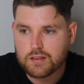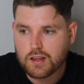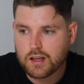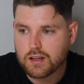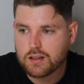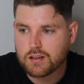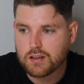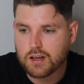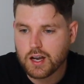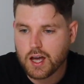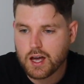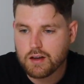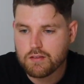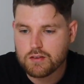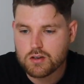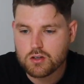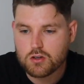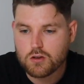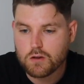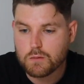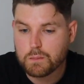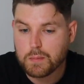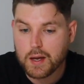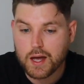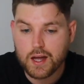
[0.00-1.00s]
they could have a
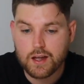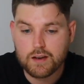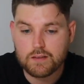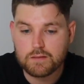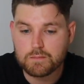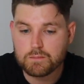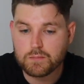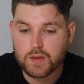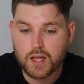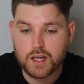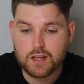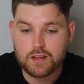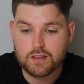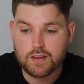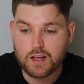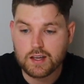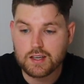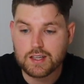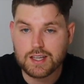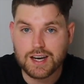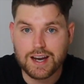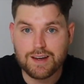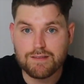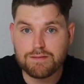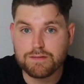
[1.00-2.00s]
new pet, they
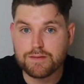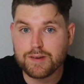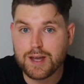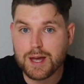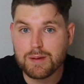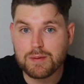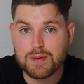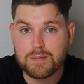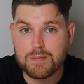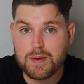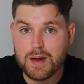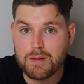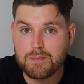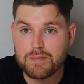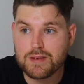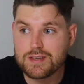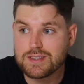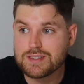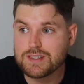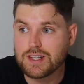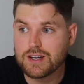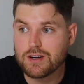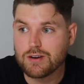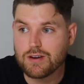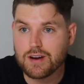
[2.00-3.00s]
could have family
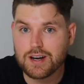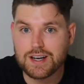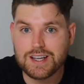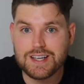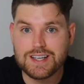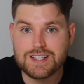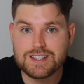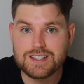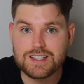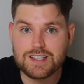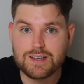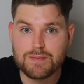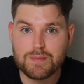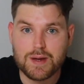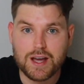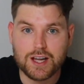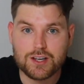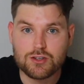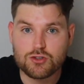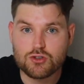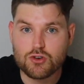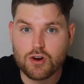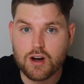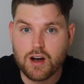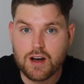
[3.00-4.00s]
members that are uneasy
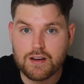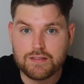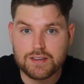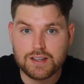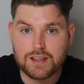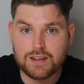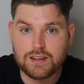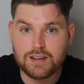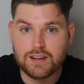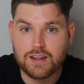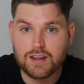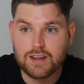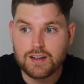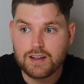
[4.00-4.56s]
about driving,